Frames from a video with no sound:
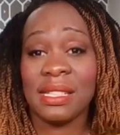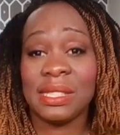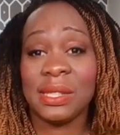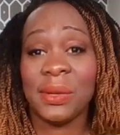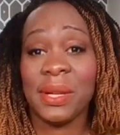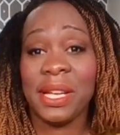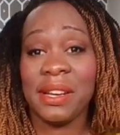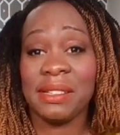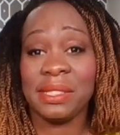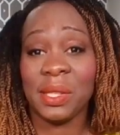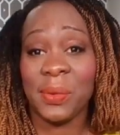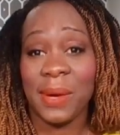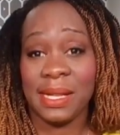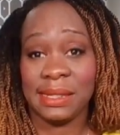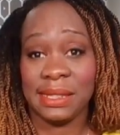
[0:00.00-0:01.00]
So here's
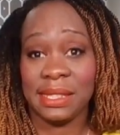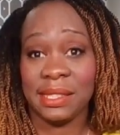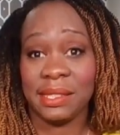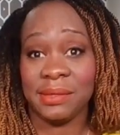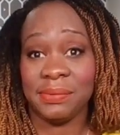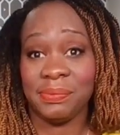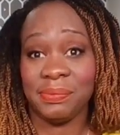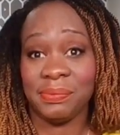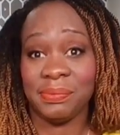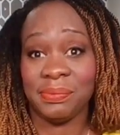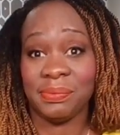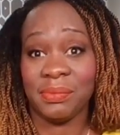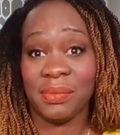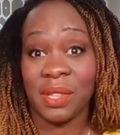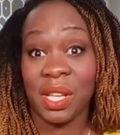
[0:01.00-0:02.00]
a question.
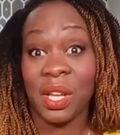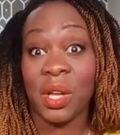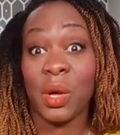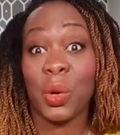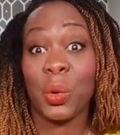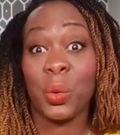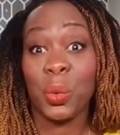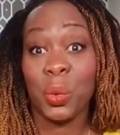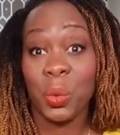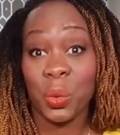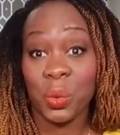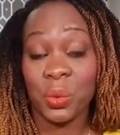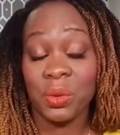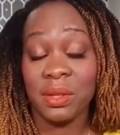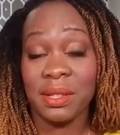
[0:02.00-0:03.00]

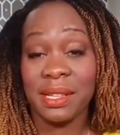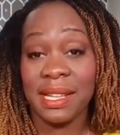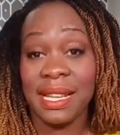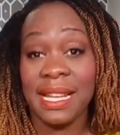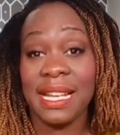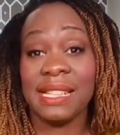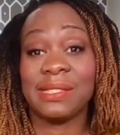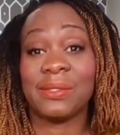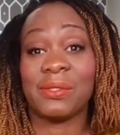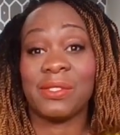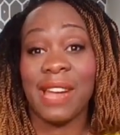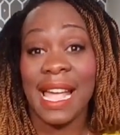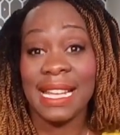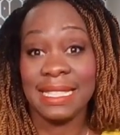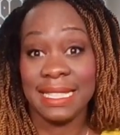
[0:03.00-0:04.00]
Who is
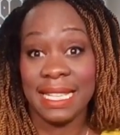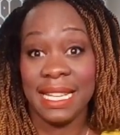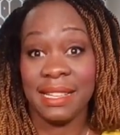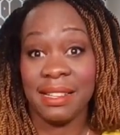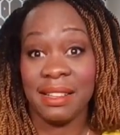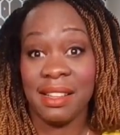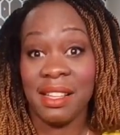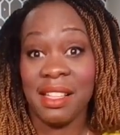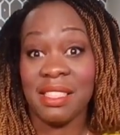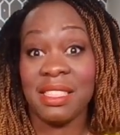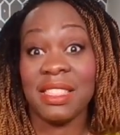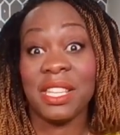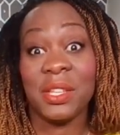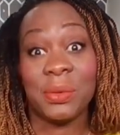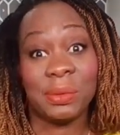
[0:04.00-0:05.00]
writing
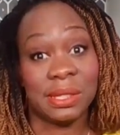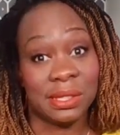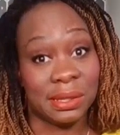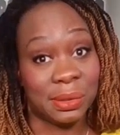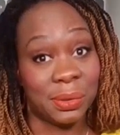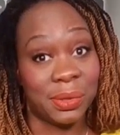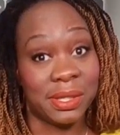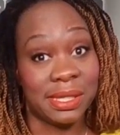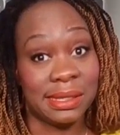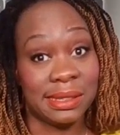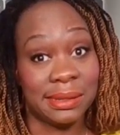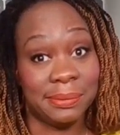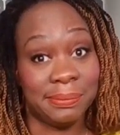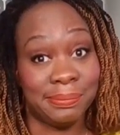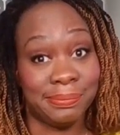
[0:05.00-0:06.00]
the user
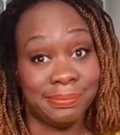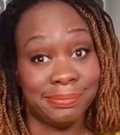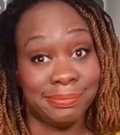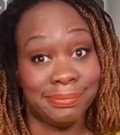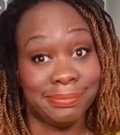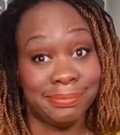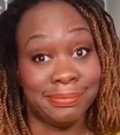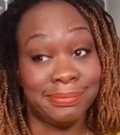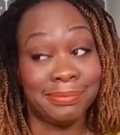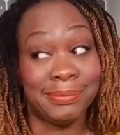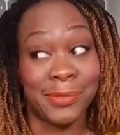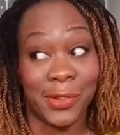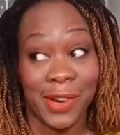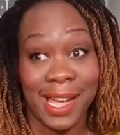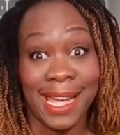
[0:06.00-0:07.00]
stories?
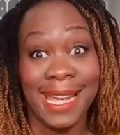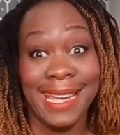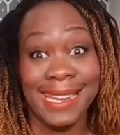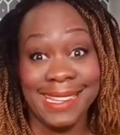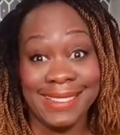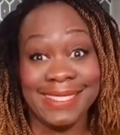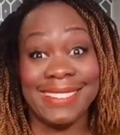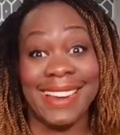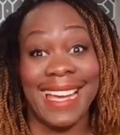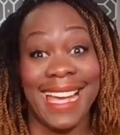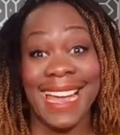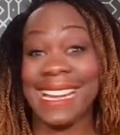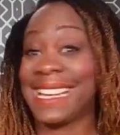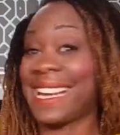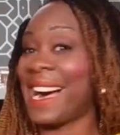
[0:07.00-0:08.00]
Right?
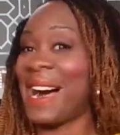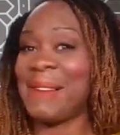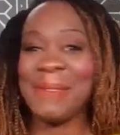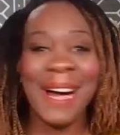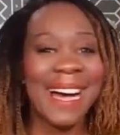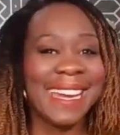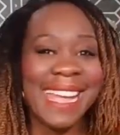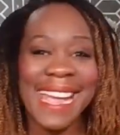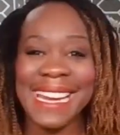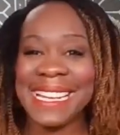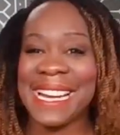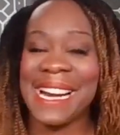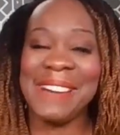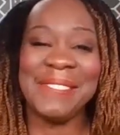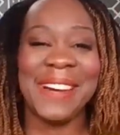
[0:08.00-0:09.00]
Right? Come on
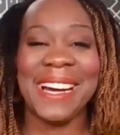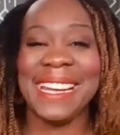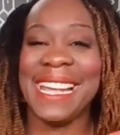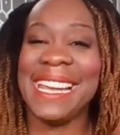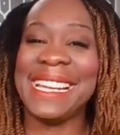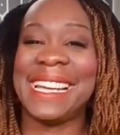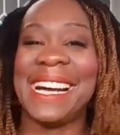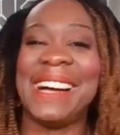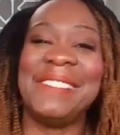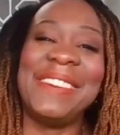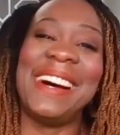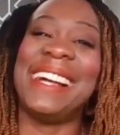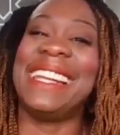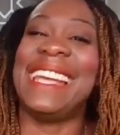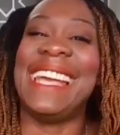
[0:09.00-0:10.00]
in, come on in, come
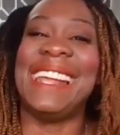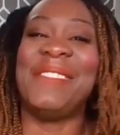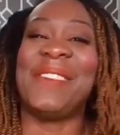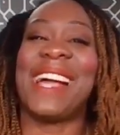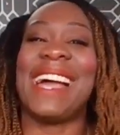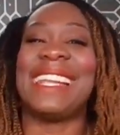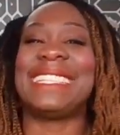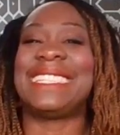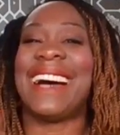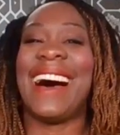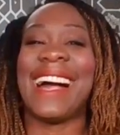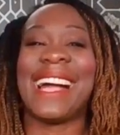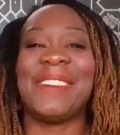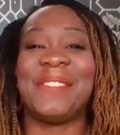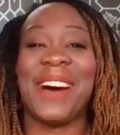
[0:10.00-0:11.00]
on in. We got to
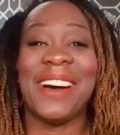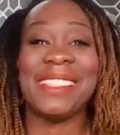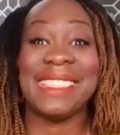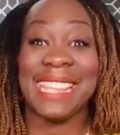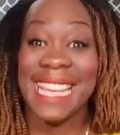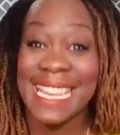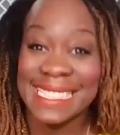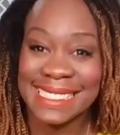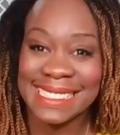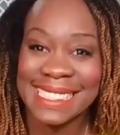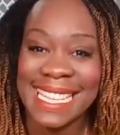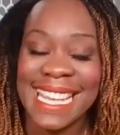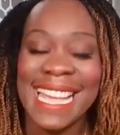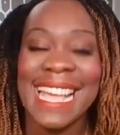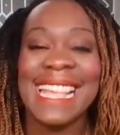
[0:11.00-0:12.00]
talk about
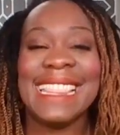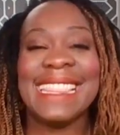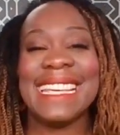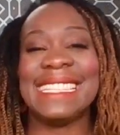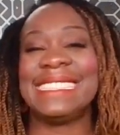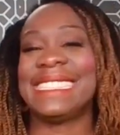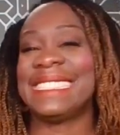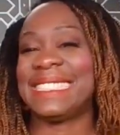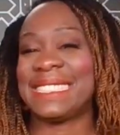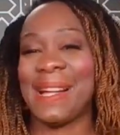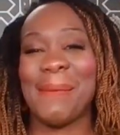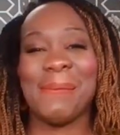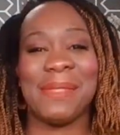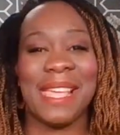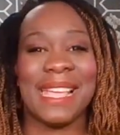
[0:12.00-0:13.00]
this. This is
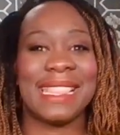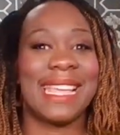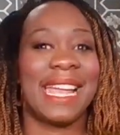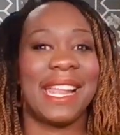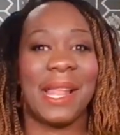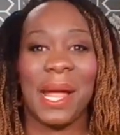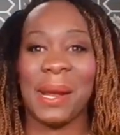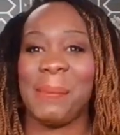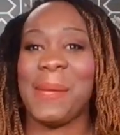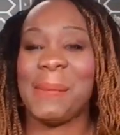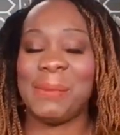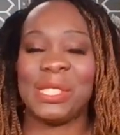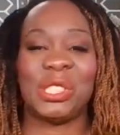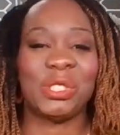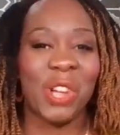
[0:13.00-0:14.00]
something that a lot of
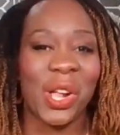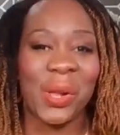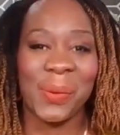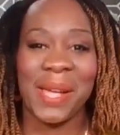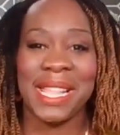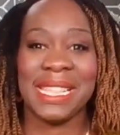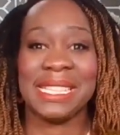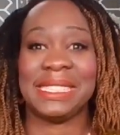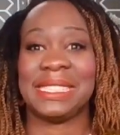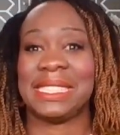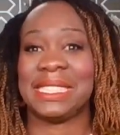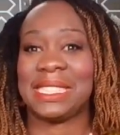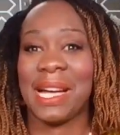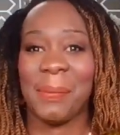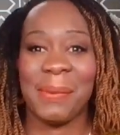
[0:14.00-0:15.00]
people struggle with. This is
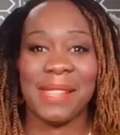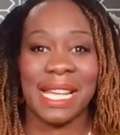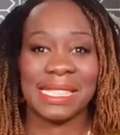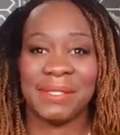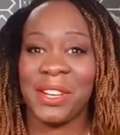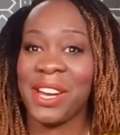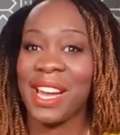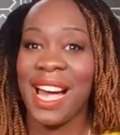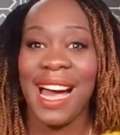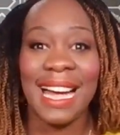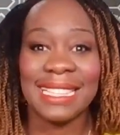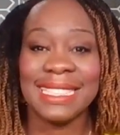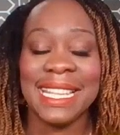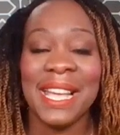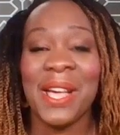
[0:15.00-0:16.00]
a topic that's very
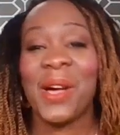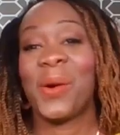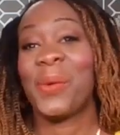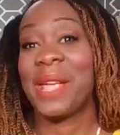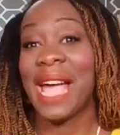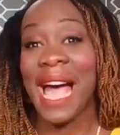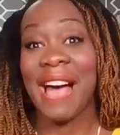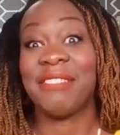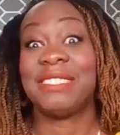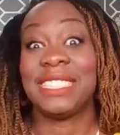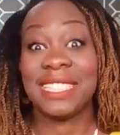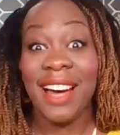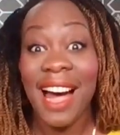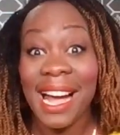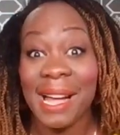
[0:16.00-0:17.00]
hot. We have
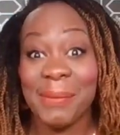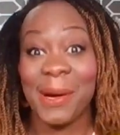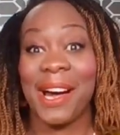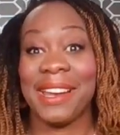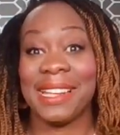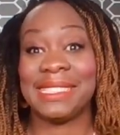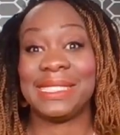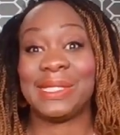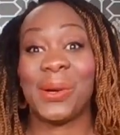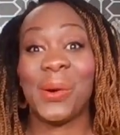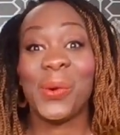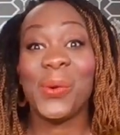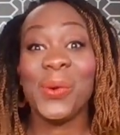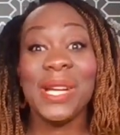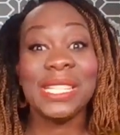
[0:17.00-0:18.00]
to talk about it.
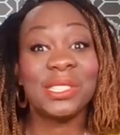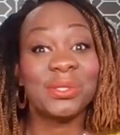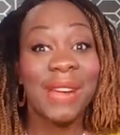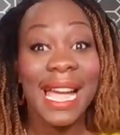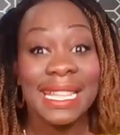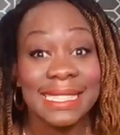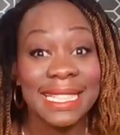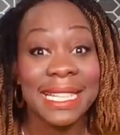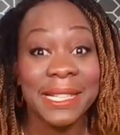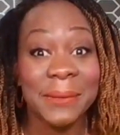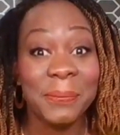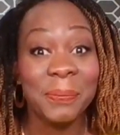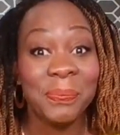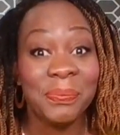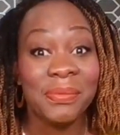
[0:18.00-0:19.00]
So who is
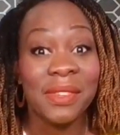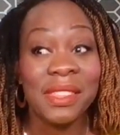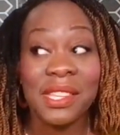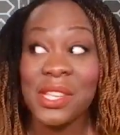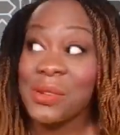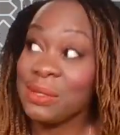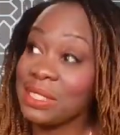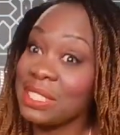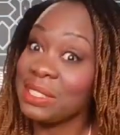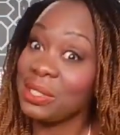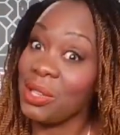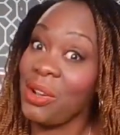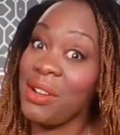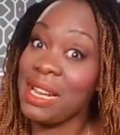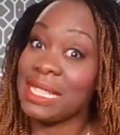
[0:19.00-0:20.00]
writing the user
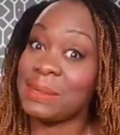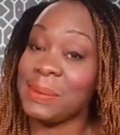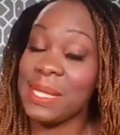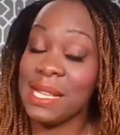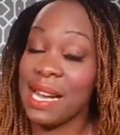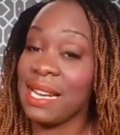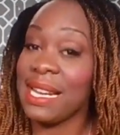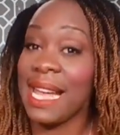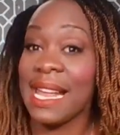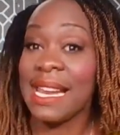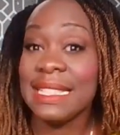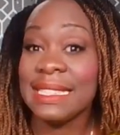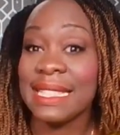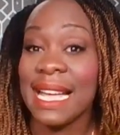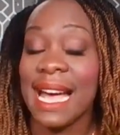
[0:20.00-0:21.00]
stories? We're going to
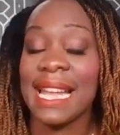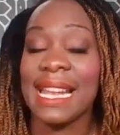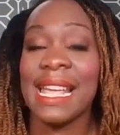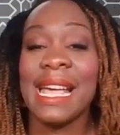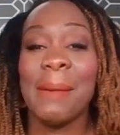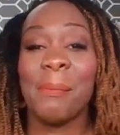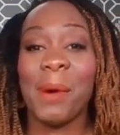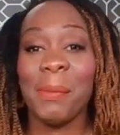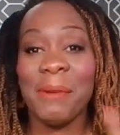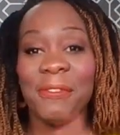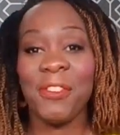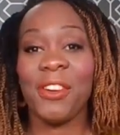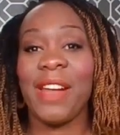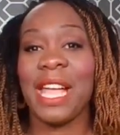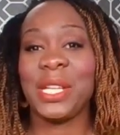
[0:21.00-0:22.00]
get into that. But
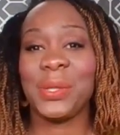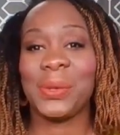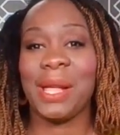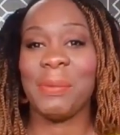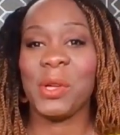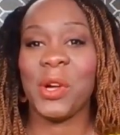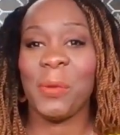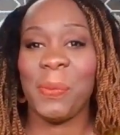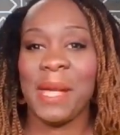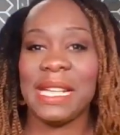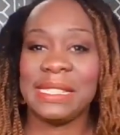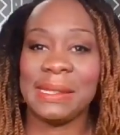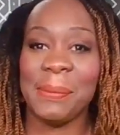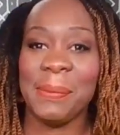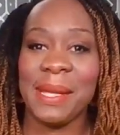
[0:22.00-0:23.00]
before I do, let me go
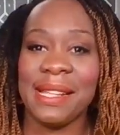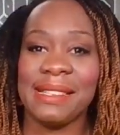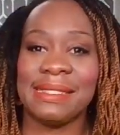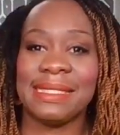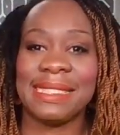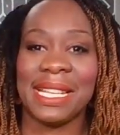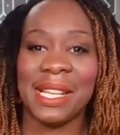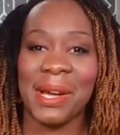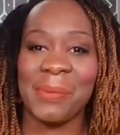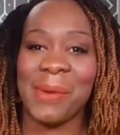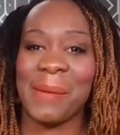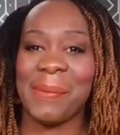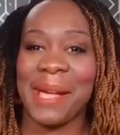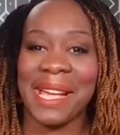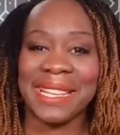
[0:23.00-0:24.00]
pay some bills and come
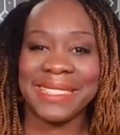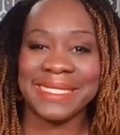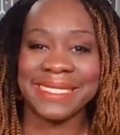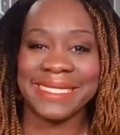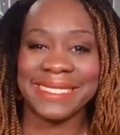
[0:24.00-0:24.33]
right back.